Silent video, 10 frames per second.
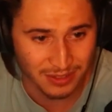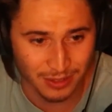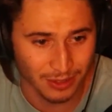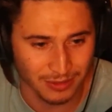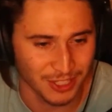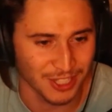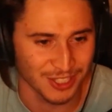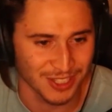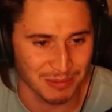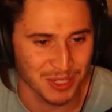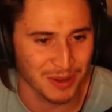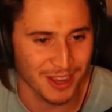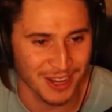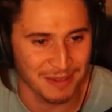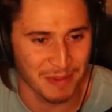or geez, I'm
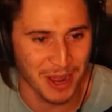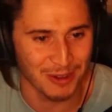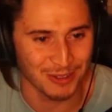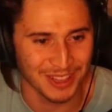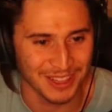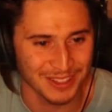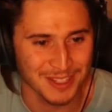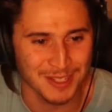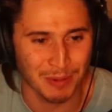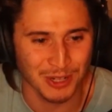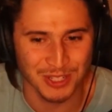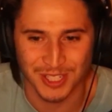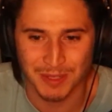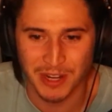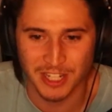talking in my own personal
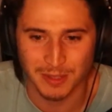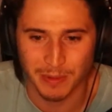experience, but